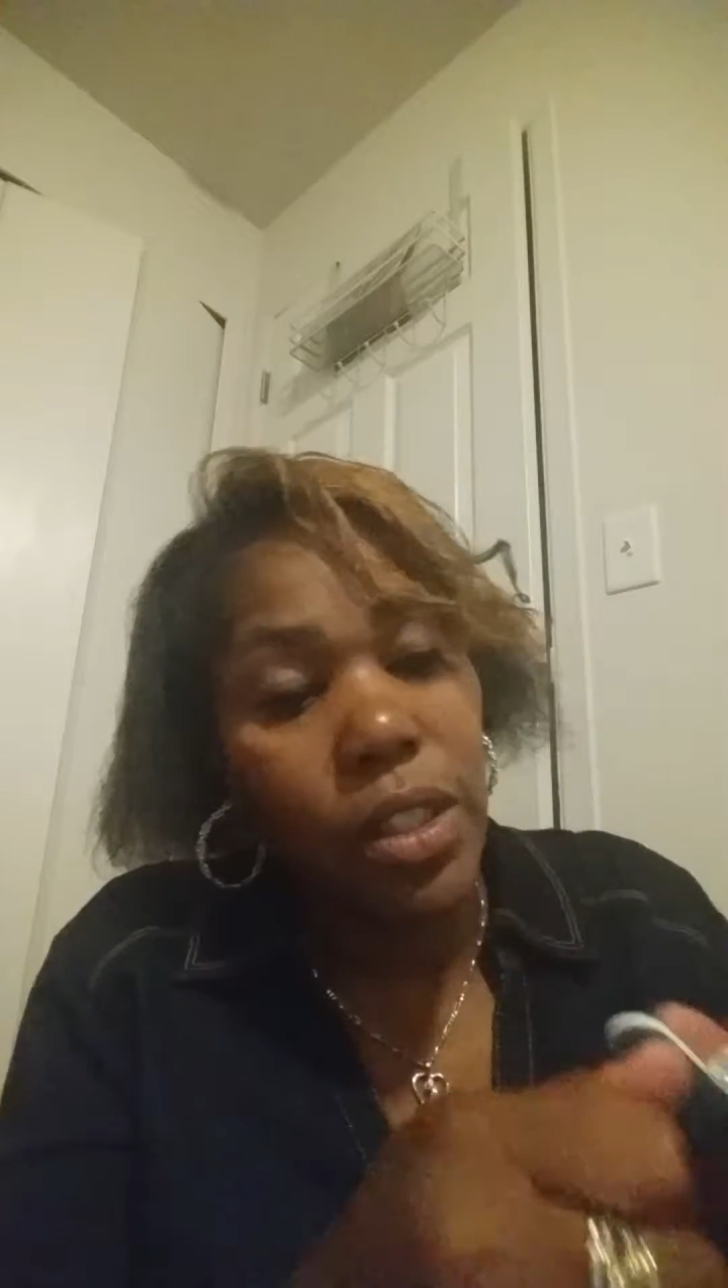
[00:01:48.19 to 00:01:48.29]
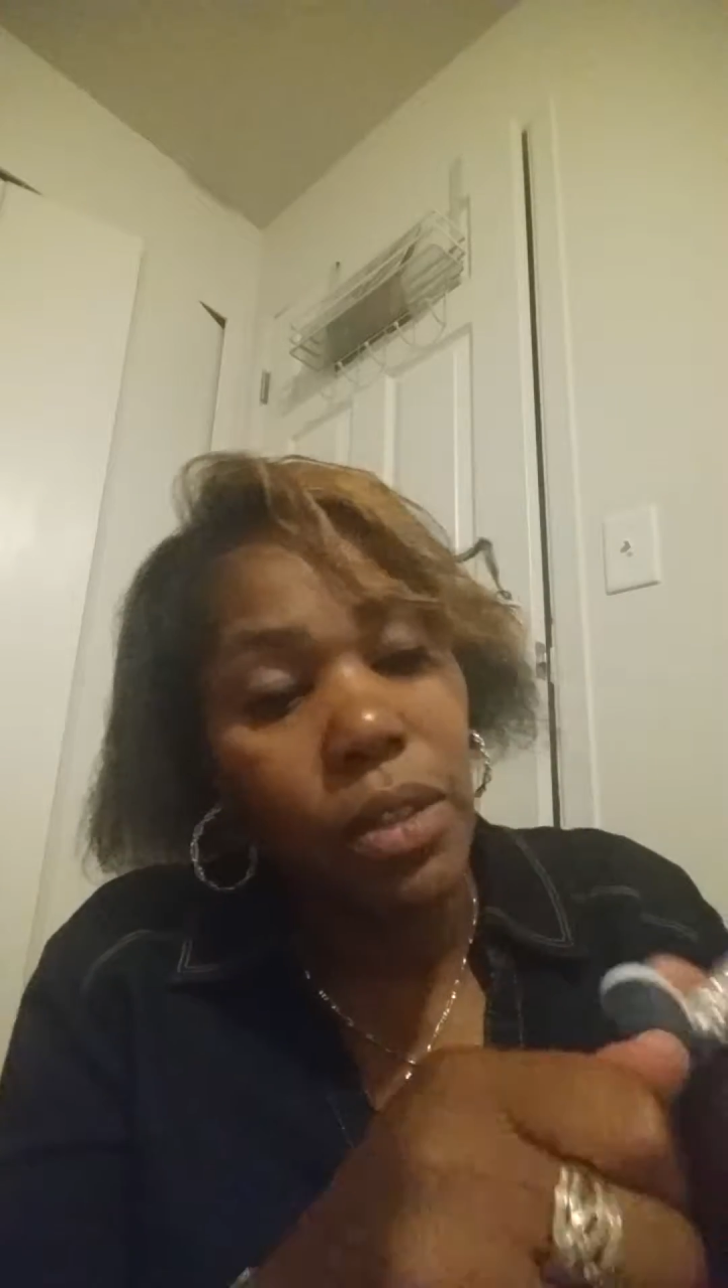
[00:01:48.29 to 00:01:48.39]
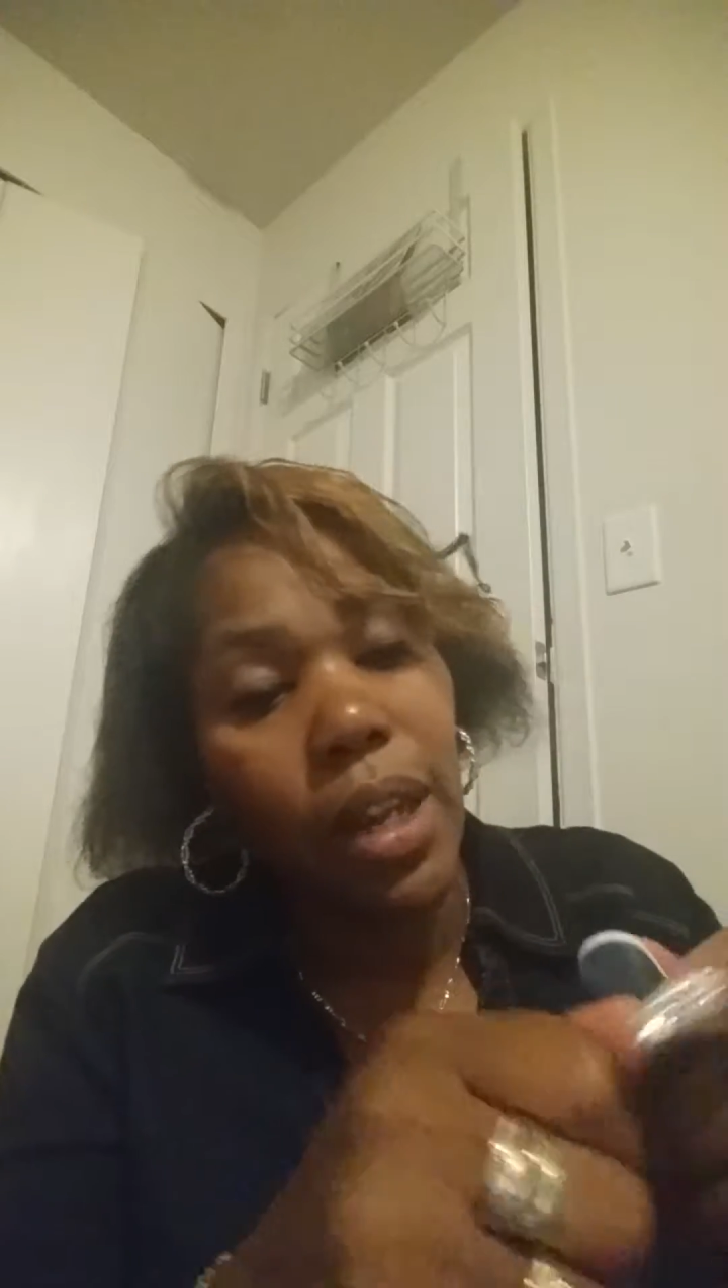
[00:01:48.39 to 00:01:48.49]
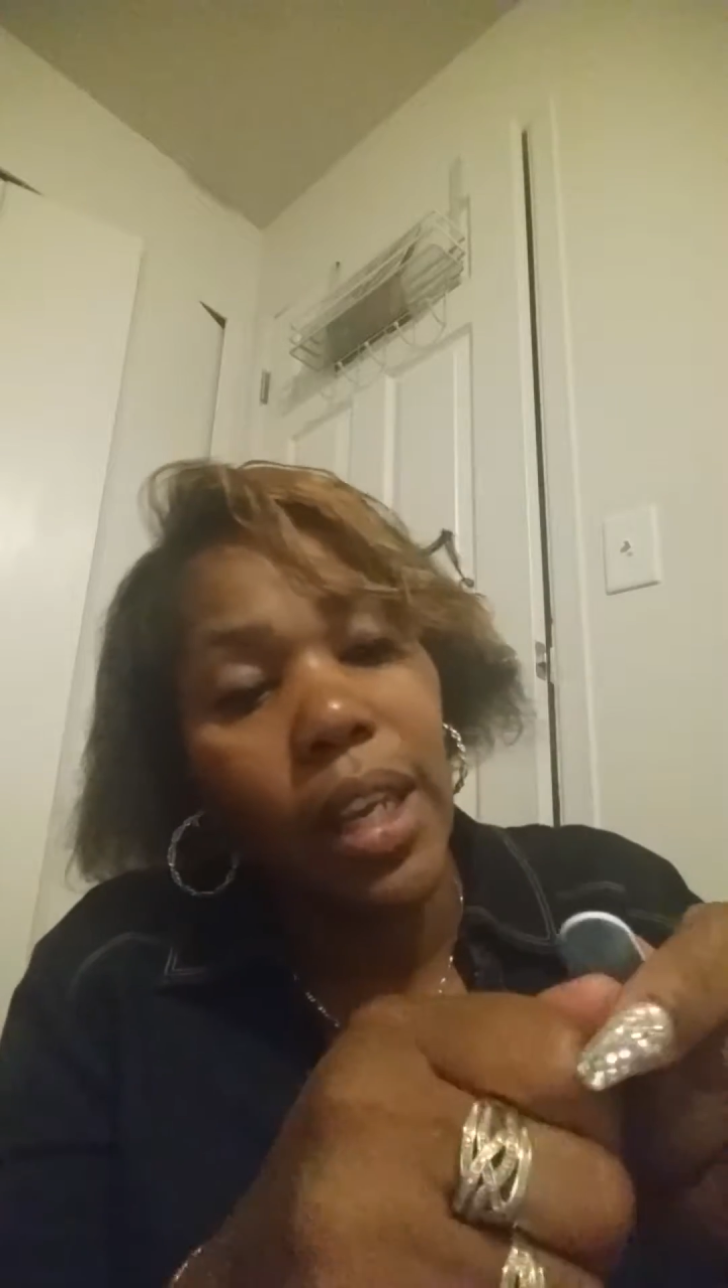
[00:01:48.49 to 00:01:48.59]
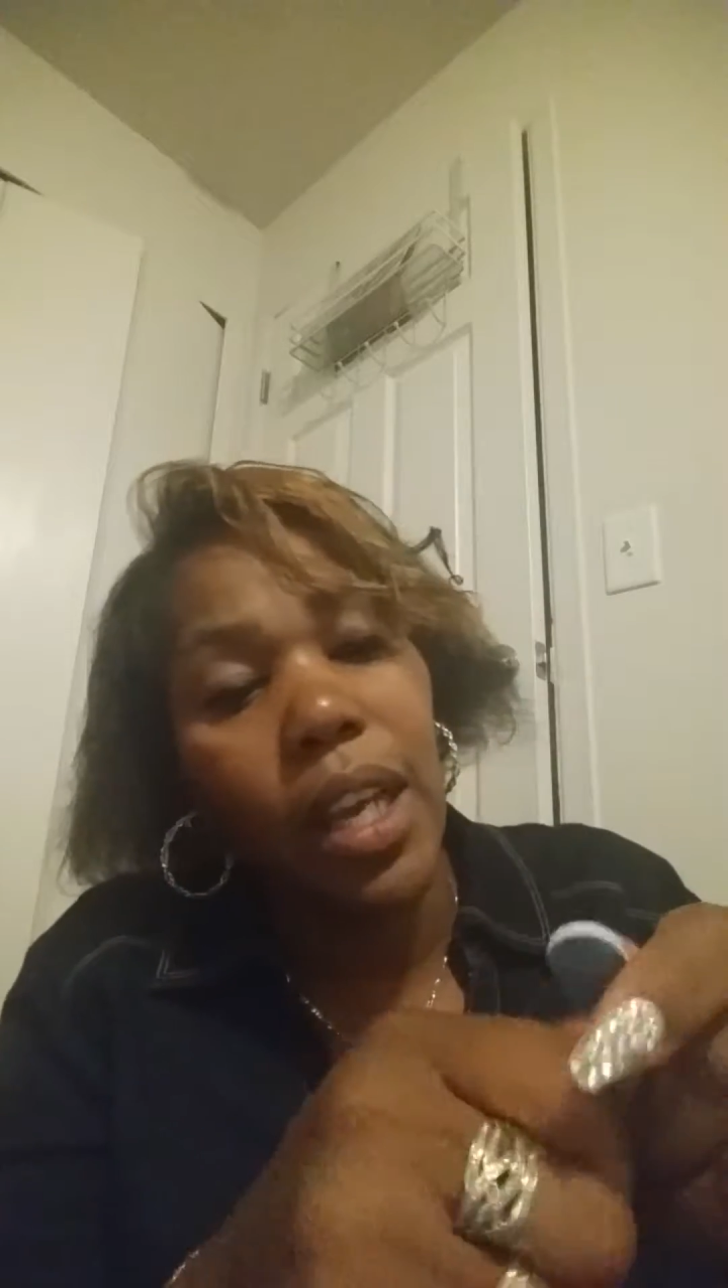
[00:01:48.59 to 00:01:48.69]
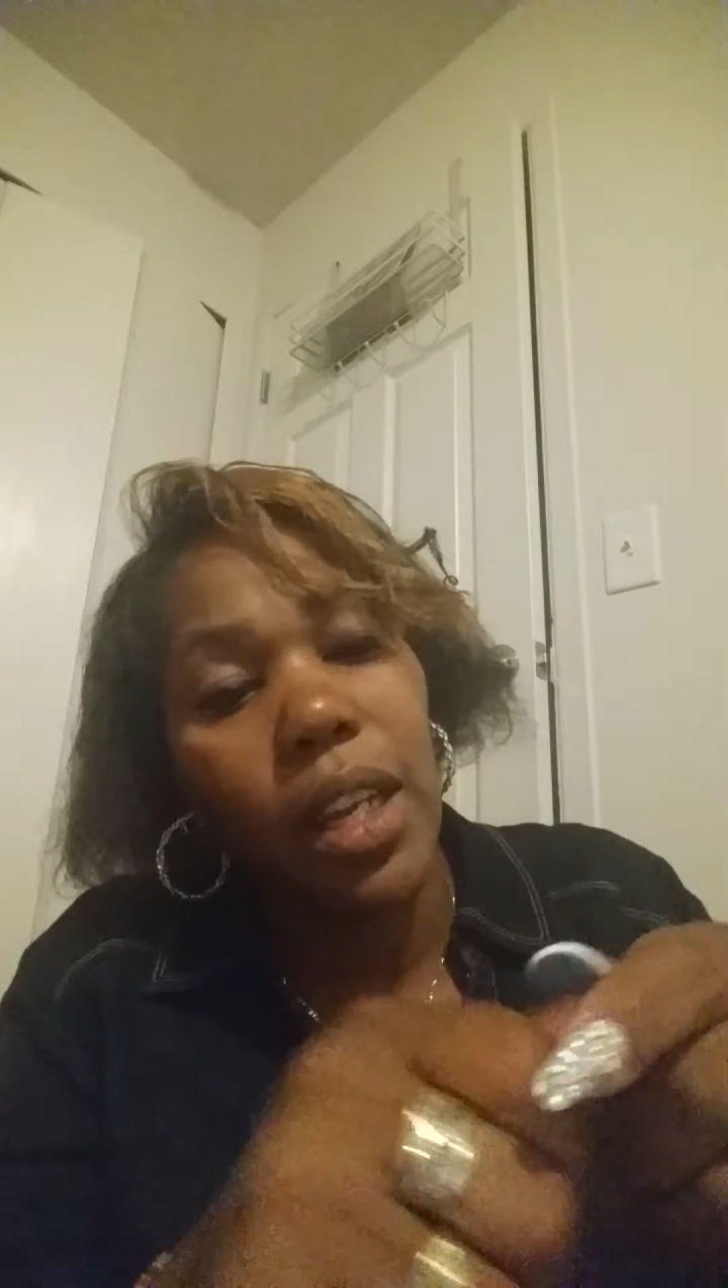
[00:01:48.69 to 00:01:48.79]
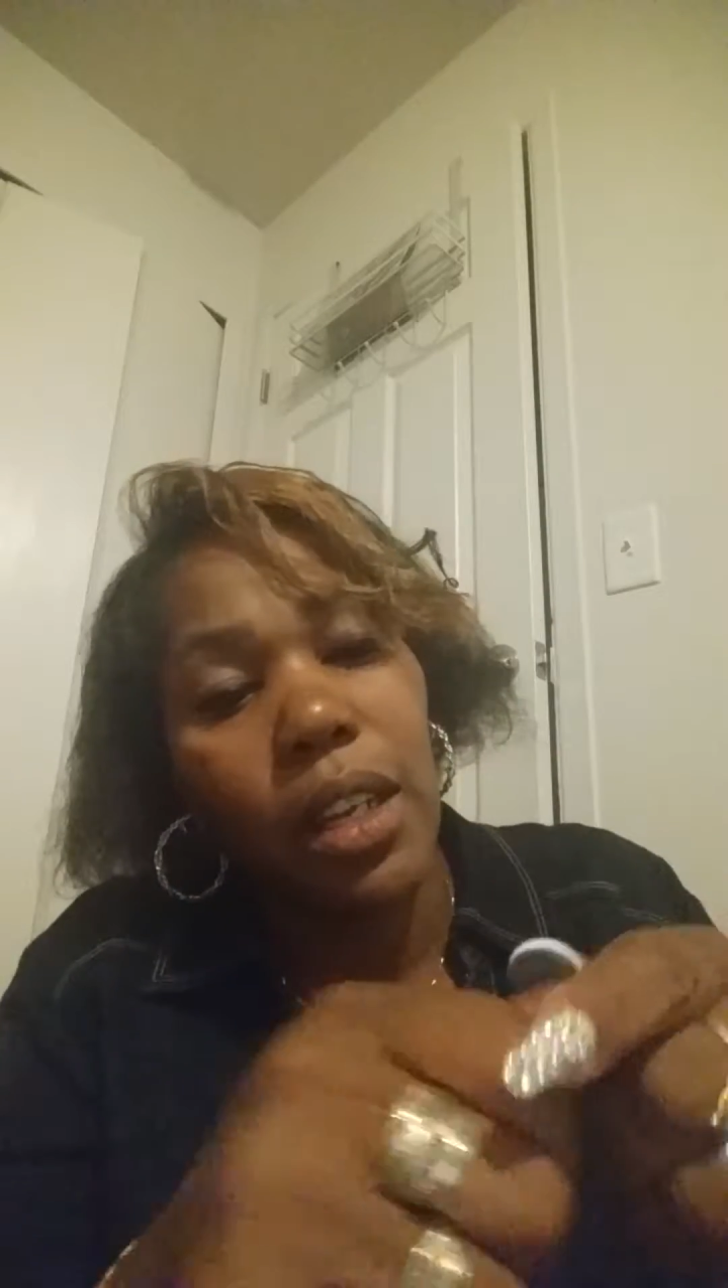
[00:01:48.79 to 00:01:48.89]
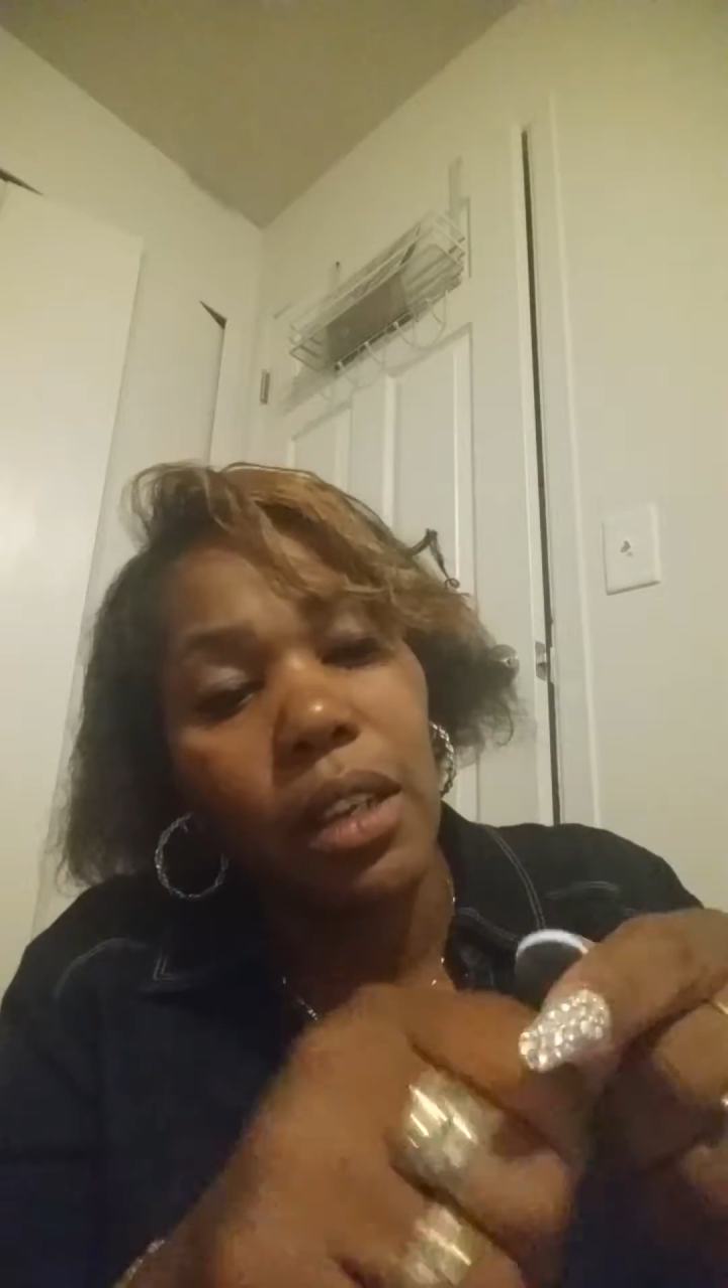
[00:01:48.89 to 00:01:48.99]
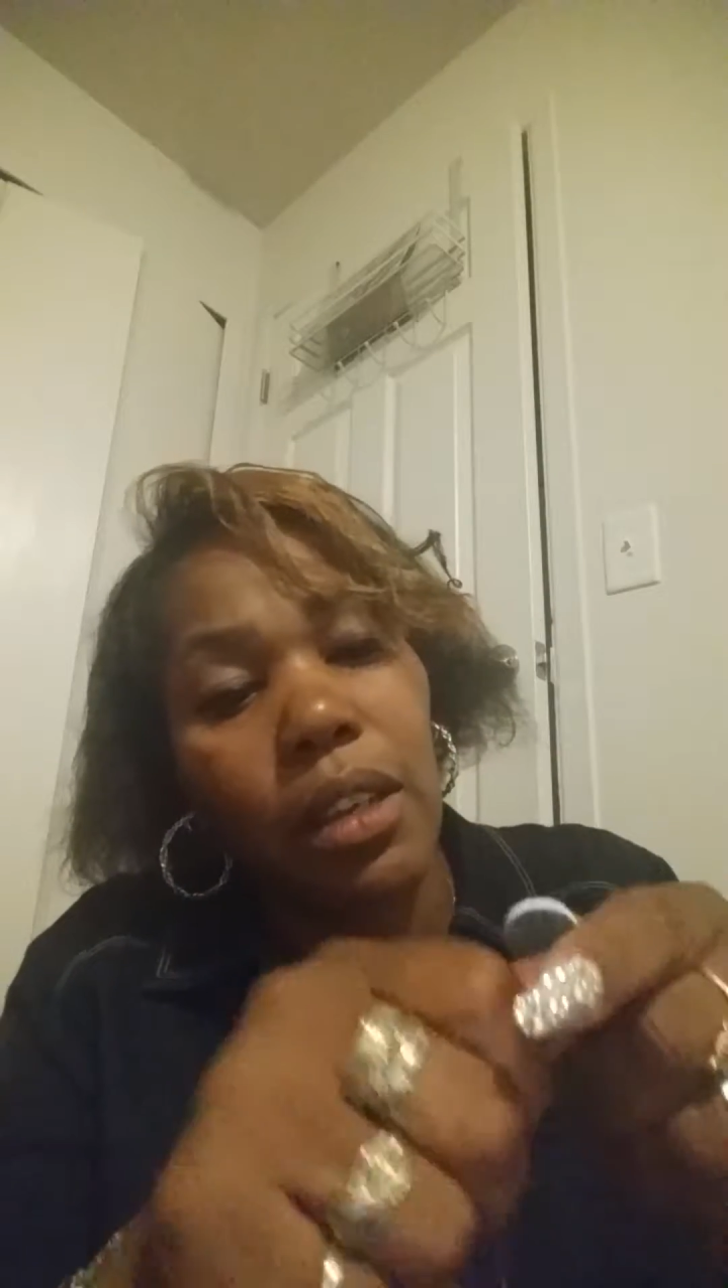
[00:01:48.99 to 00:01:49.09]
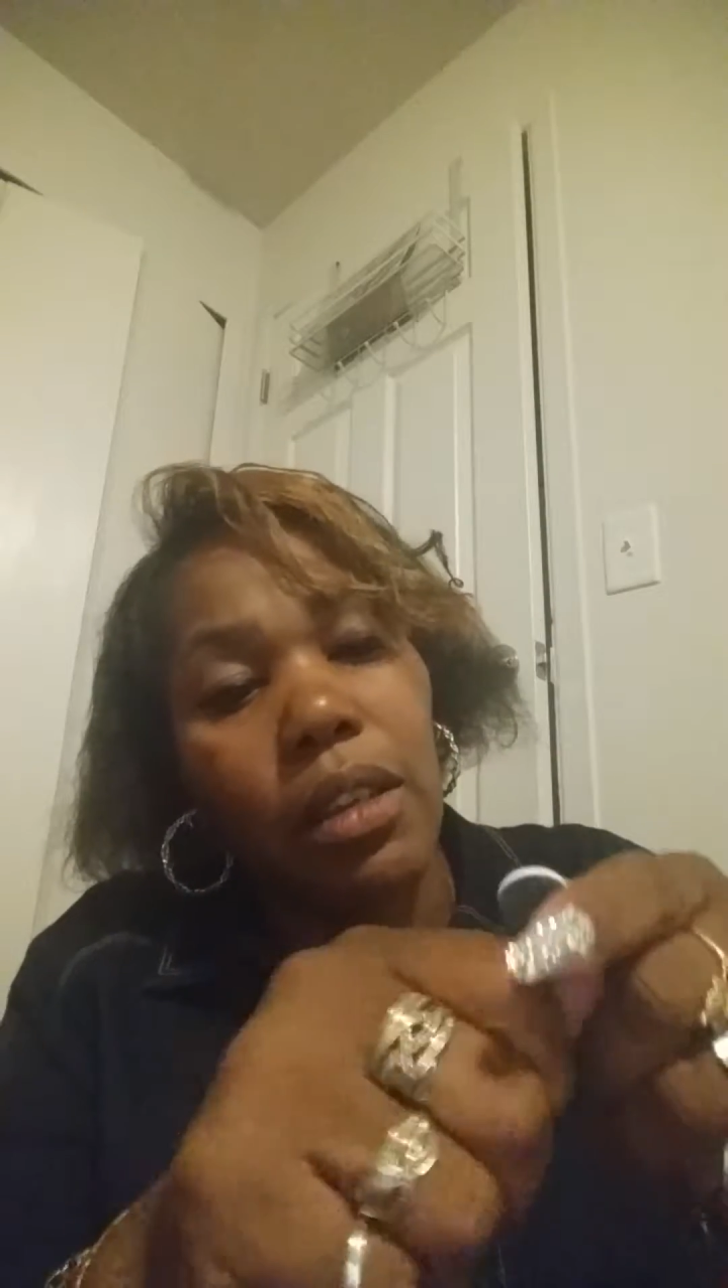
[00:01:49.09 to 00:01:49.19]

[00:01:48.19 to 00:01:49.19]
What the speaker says: so I kind of